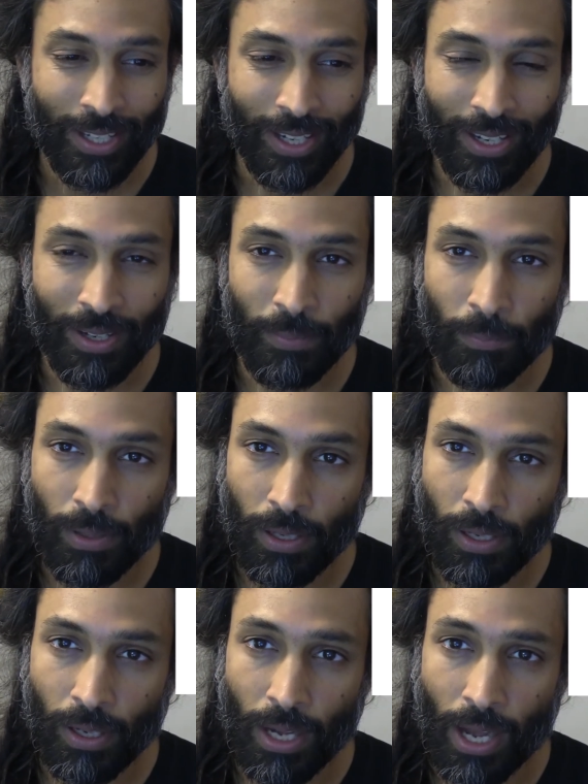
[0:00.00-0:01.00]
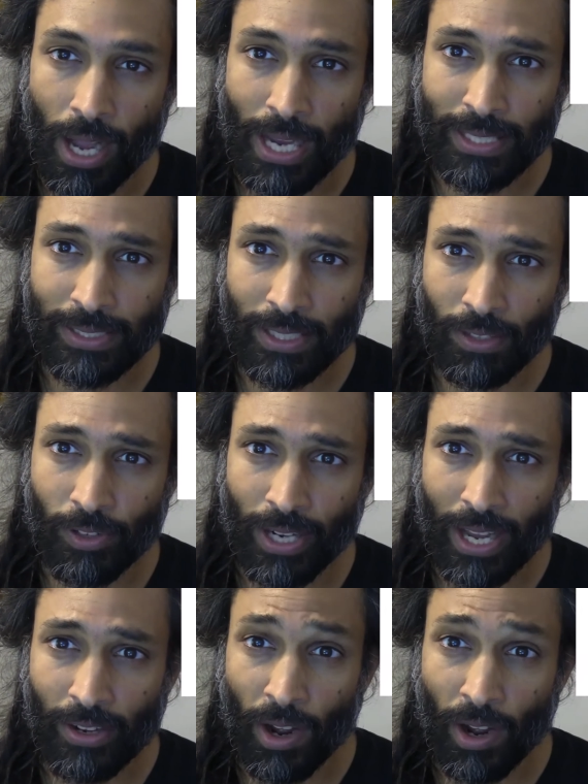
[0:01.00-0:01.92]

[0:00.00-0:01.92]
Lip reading: I discovered I had